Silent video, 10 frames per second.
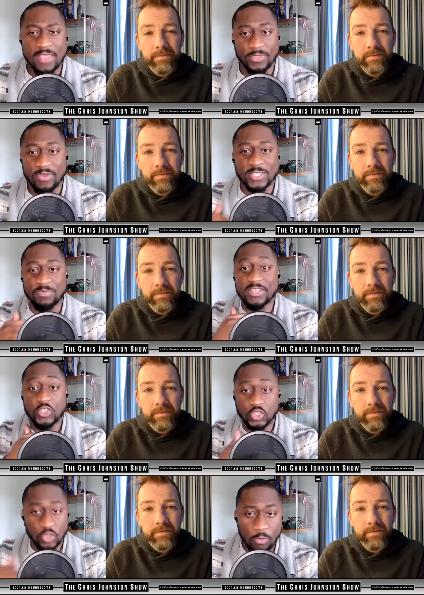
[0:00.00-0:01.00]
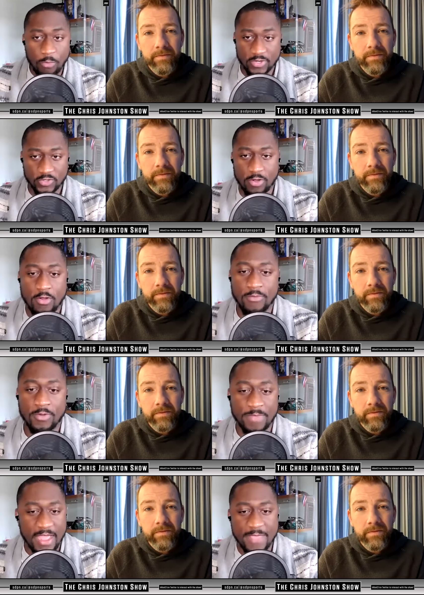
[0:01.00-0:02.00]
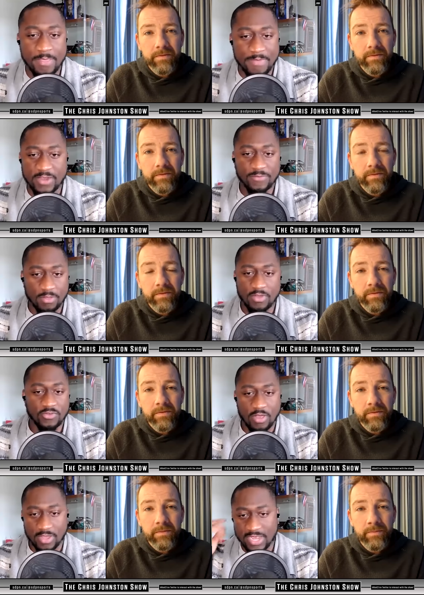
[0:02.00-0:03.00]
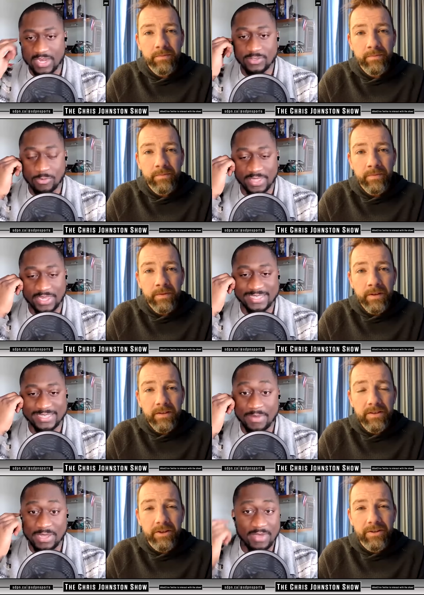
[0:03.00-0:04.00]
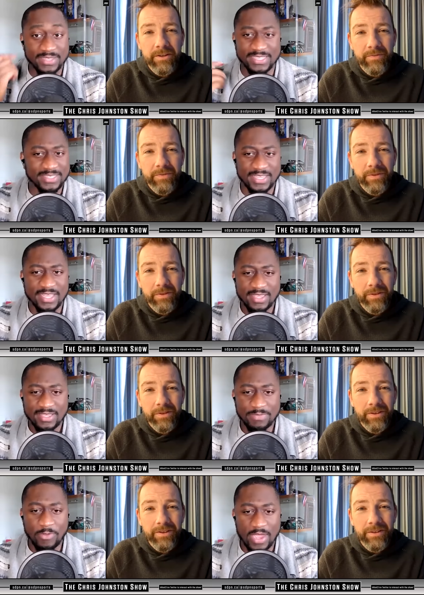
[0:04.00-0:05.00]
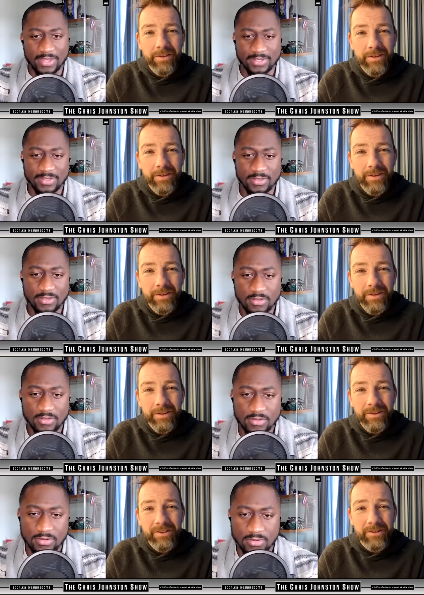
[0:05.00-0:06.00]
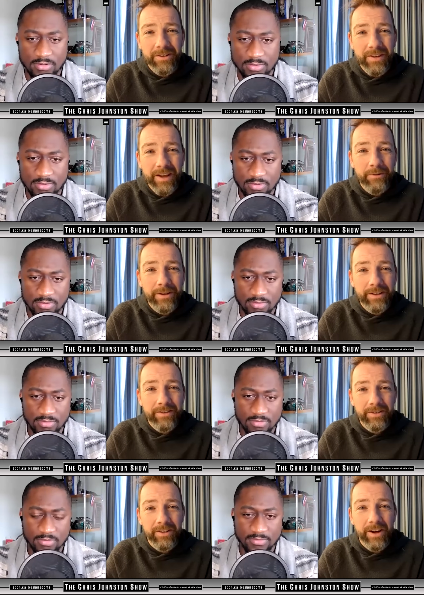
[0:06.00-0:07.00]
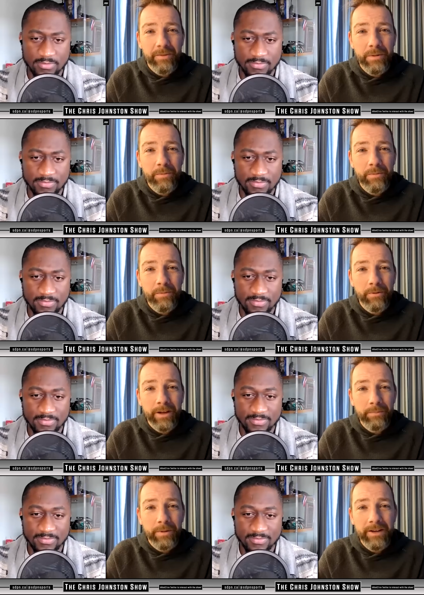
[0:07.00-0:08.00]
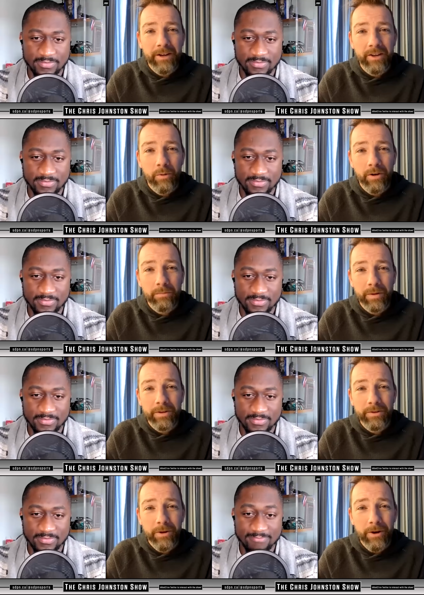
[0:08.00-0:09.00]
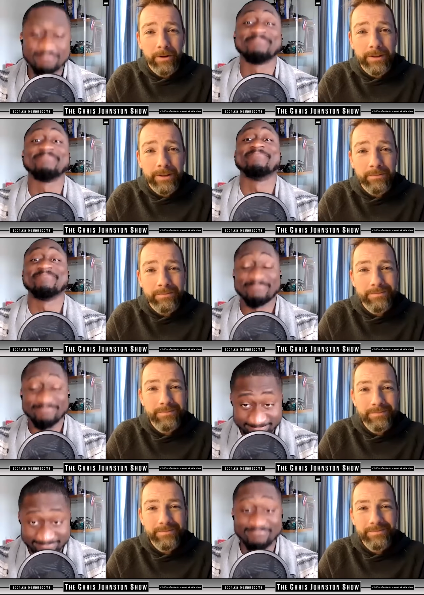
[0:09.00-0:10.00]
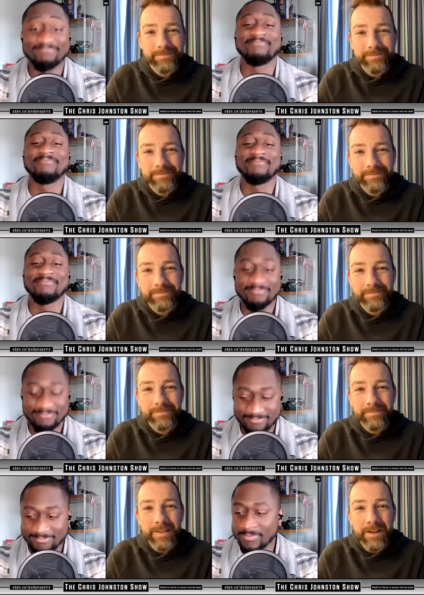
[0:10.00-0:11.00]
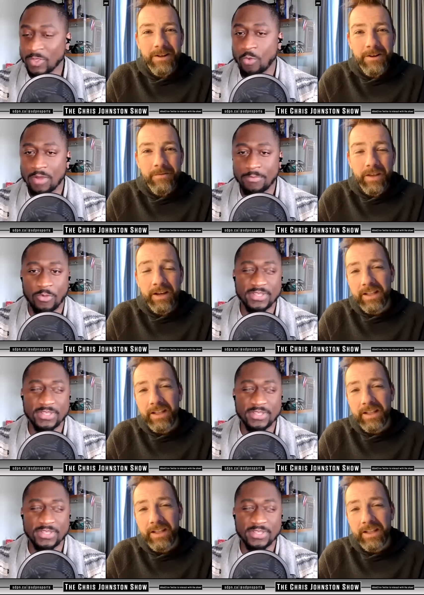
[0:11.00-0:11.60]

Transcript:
Speaker 1: There has been so much turnover behind the bench for the Montreal Canadiens over the last how many months? It's it's a bit wild.
Speaker 2: You know what the takeaway is? There's a lot of people getting paid not to work by Montreal right now.
Speaker 1: Mm-hmm. one
Speaker 2: point